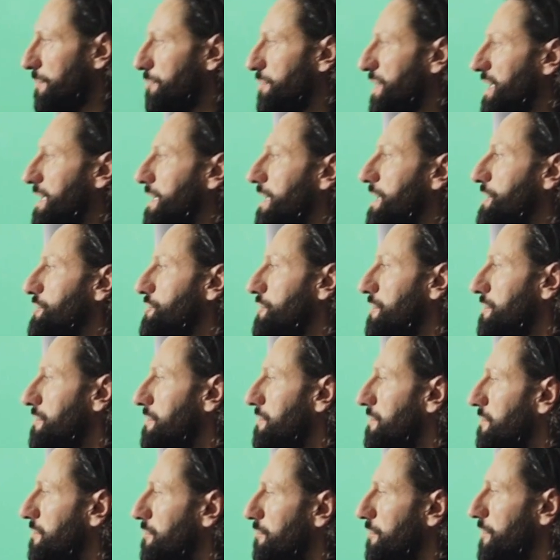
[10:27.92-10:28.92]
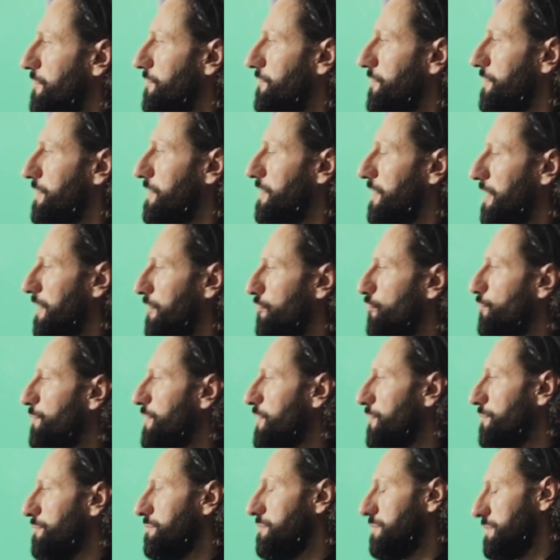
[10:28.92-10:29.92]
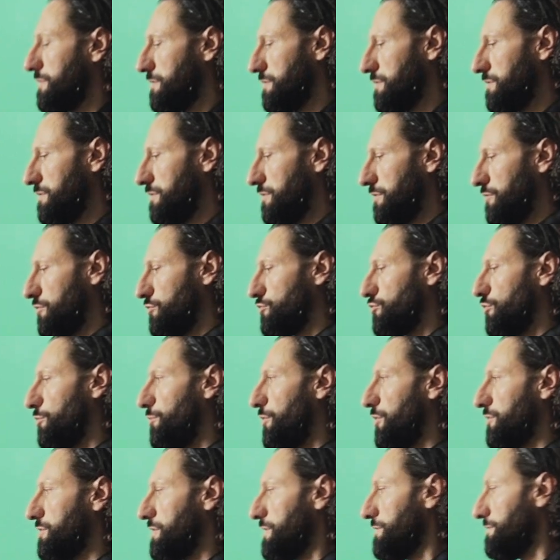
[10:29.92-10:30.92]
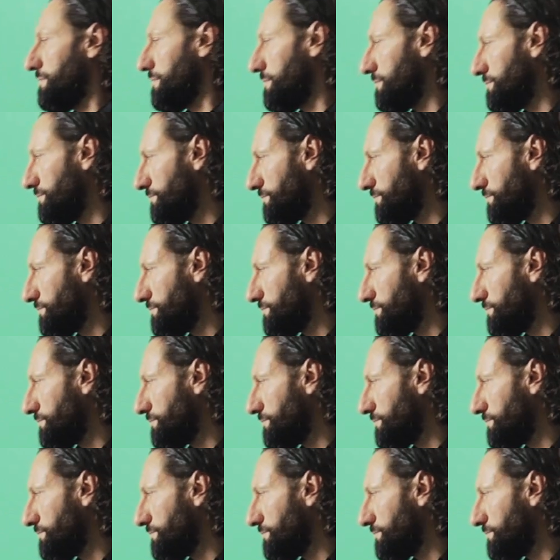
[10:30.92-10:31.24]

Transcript: application with aluminum automotive.